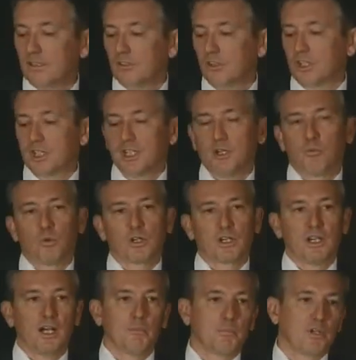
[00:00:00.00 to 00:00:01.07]
Looking at work
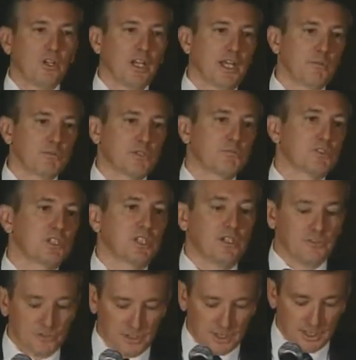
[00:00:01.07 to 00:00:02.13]
comp claims
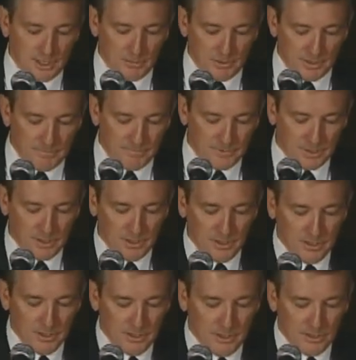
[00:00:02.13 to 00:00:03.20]
themselves in Iowa,
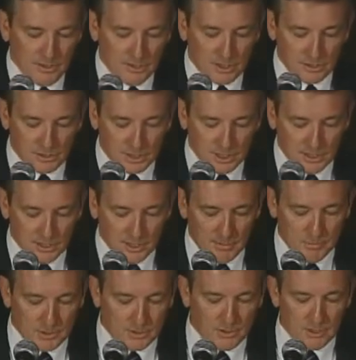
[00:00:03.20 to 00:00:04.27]
you can see the
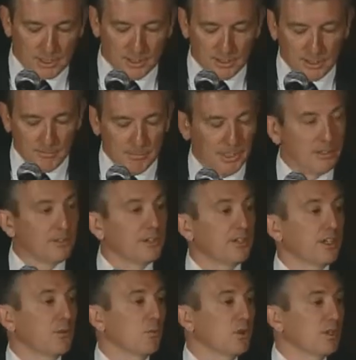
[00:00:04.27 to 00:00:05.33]
numbers are looking a lot better than
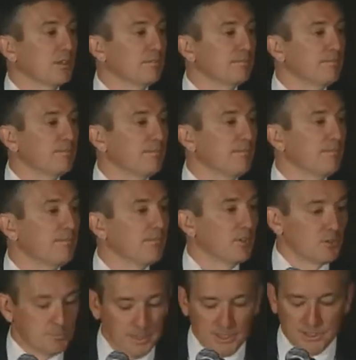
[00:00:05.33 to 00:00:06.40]
they were.
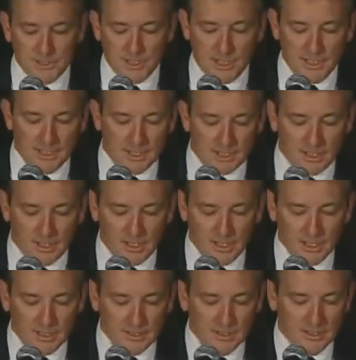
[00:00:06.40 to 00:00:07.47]
There's been a steady
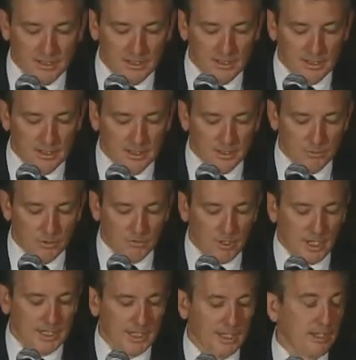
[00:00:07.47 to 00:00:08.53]
decline. We're
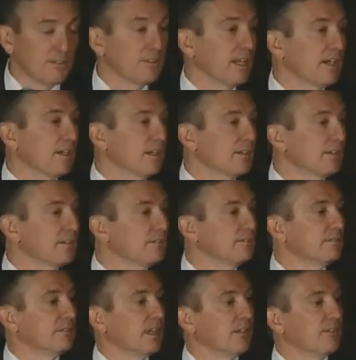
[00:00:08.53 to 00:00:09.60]
right now in that 100,
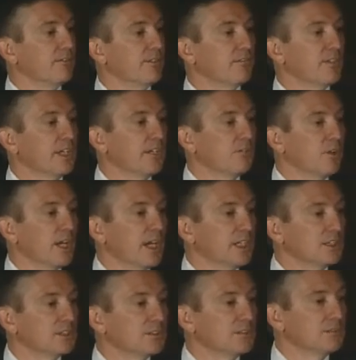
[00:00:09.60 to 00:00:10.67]
115
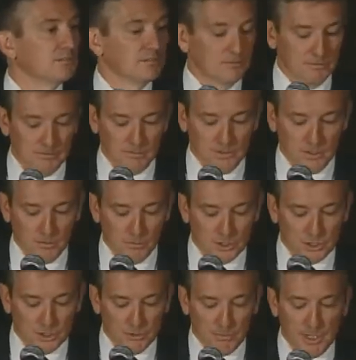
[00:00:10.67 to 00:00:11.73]
range, which
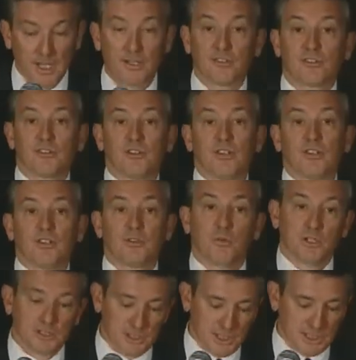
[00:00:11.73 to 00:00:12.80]
sure beats the
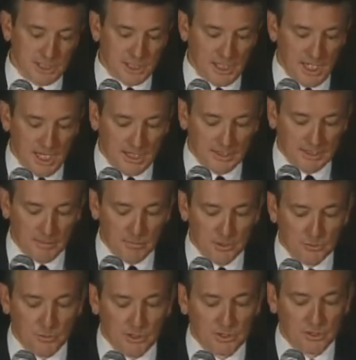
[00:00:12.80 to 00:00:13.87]
168
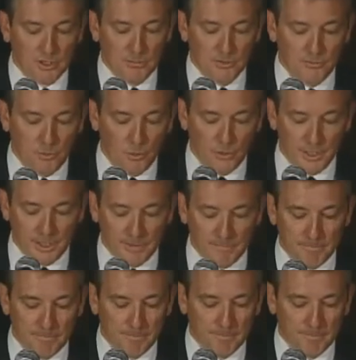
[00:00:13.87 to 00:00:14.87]
numbers we saw before then.